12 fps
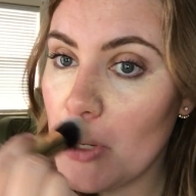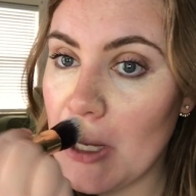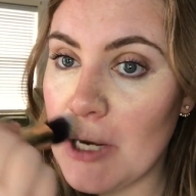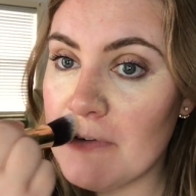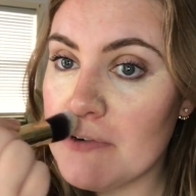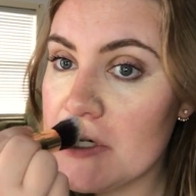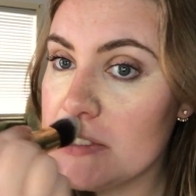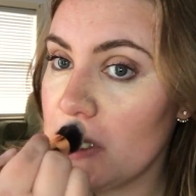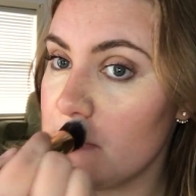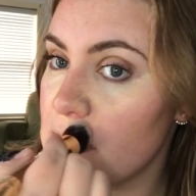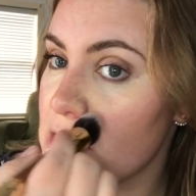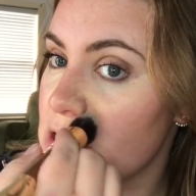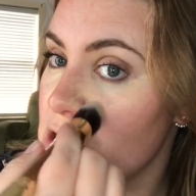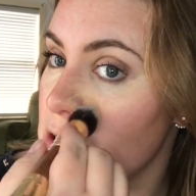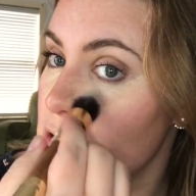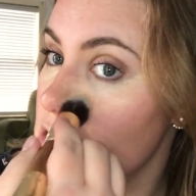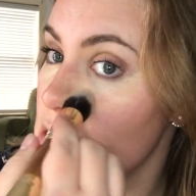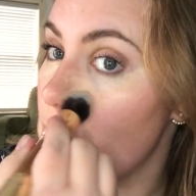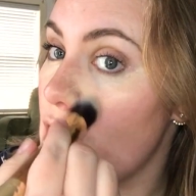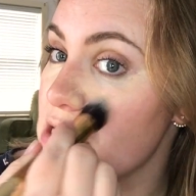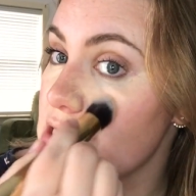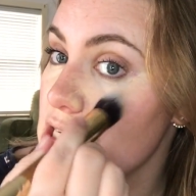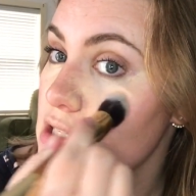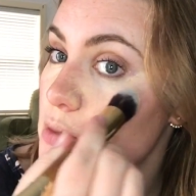And at first, I'm just
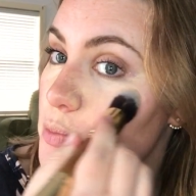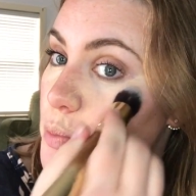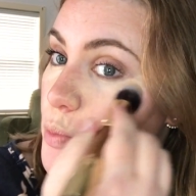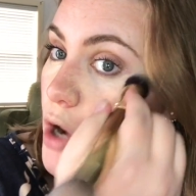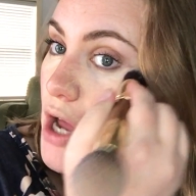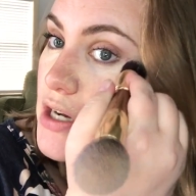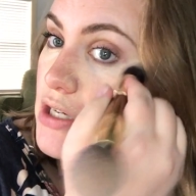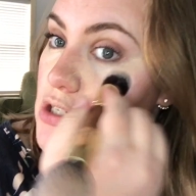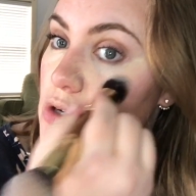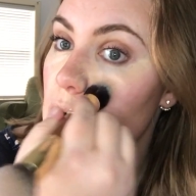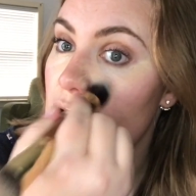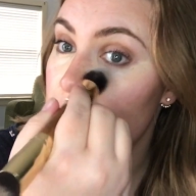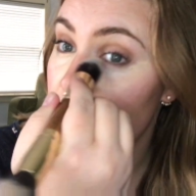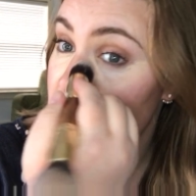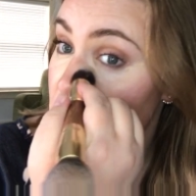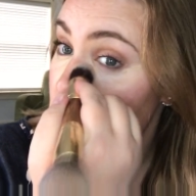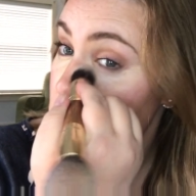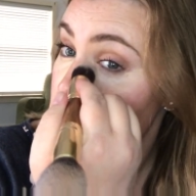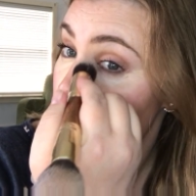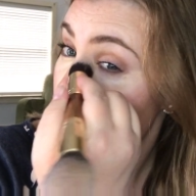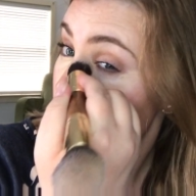depositing the product around my face,